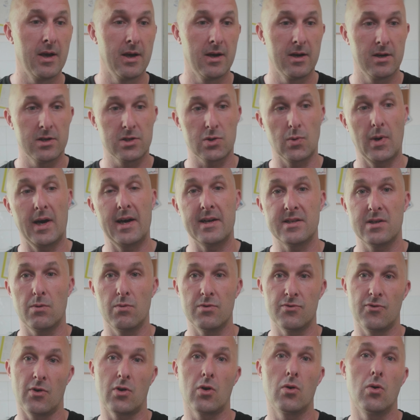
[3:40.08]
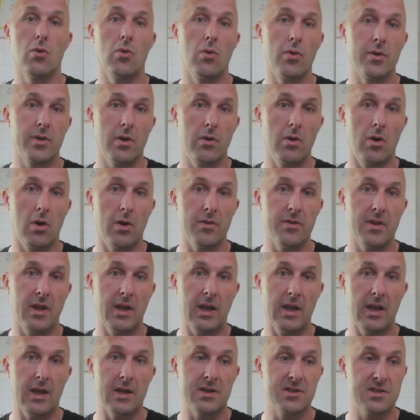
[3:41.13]
so as it was recording on the
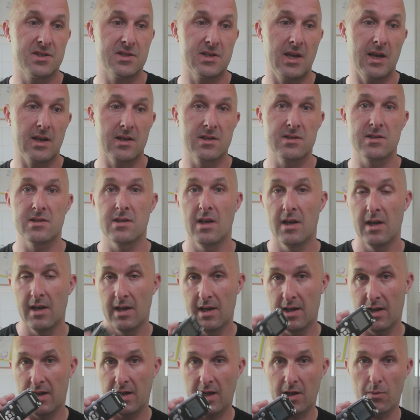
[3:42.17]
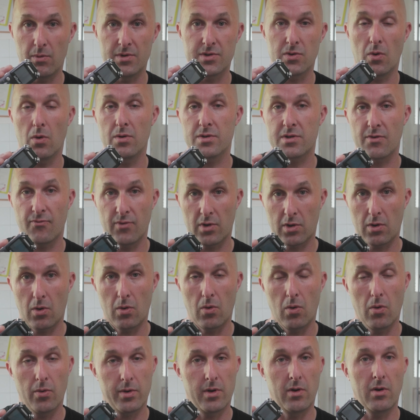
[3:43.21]
H6, it was also
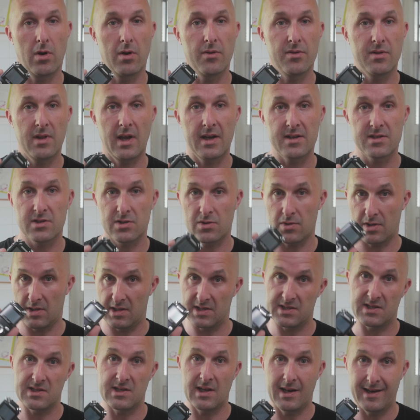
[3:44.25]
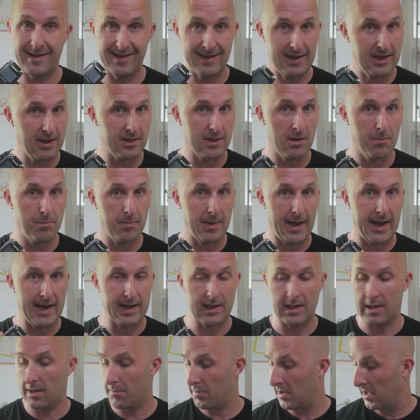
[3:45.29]
recording on this. So this is another
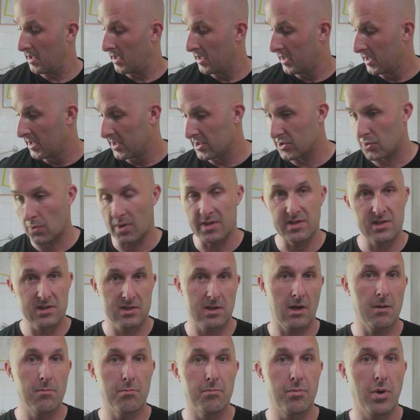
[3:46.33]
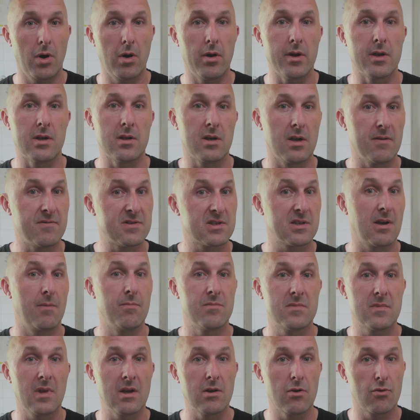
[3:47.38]
backup. So at some point, if
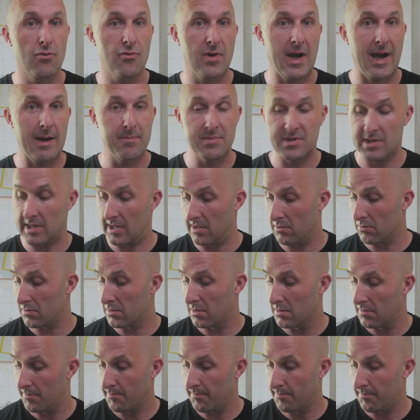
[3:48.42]
something craps out,